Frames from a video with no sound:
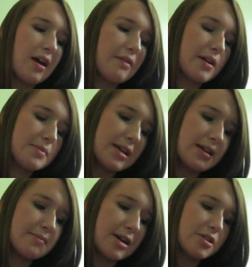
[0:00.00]
Then I'm
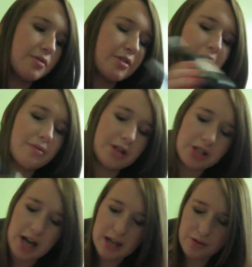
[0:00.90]
taking my toner, which
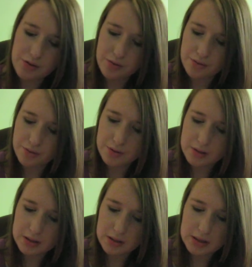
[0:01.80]
I use
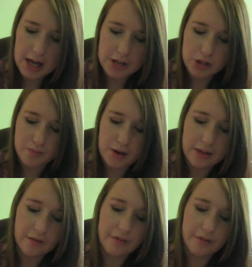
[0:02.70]
Lush Breath of